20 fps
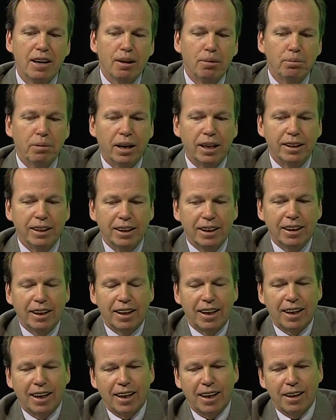But
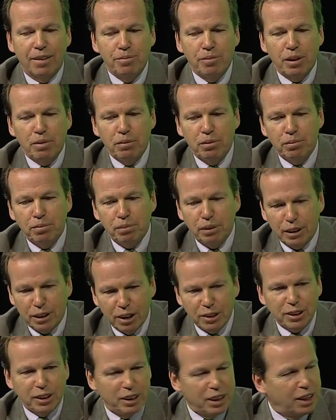
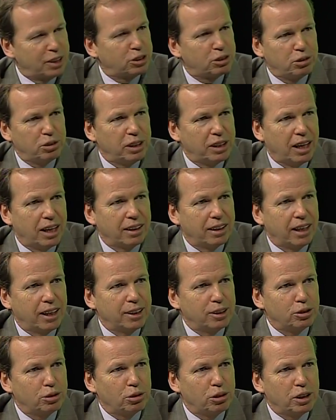because of the history, and I
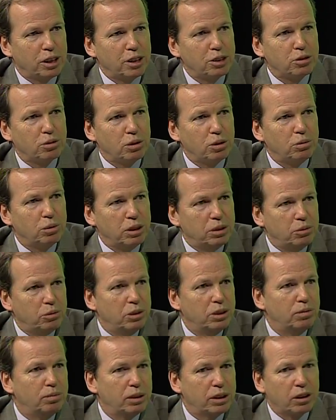enjoy history,
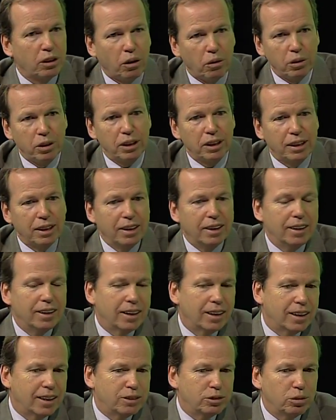we've been doing
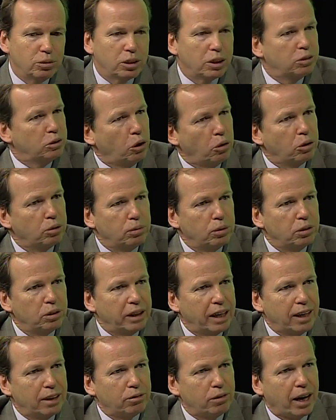a notable
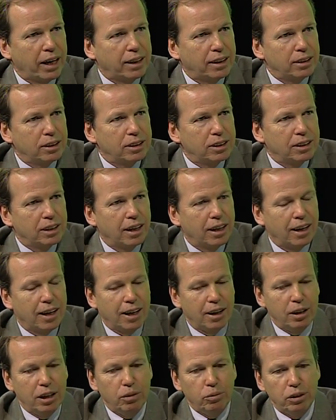land records,
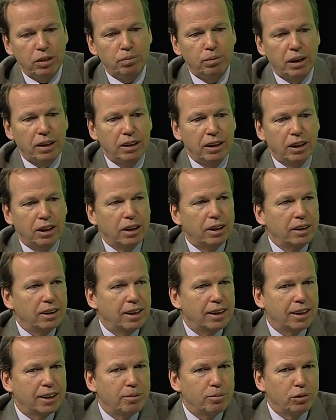and we've been
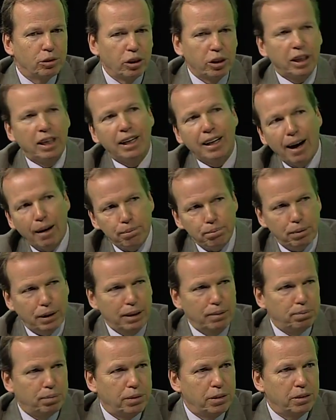looking up
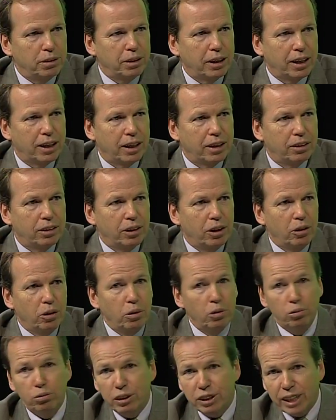people
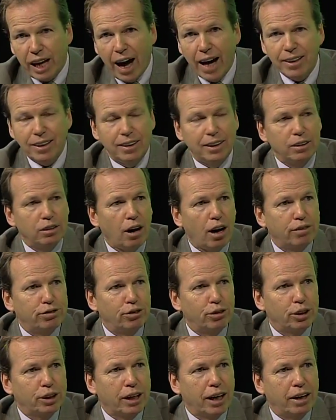who resided in
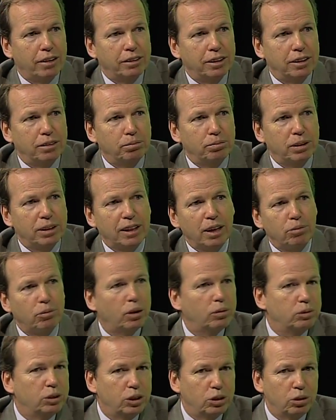Norfolk County. But then
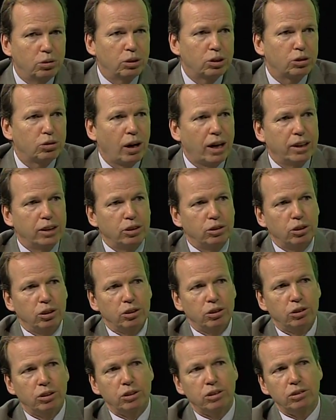what we do is try to
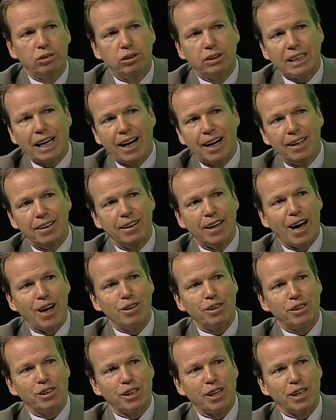tie that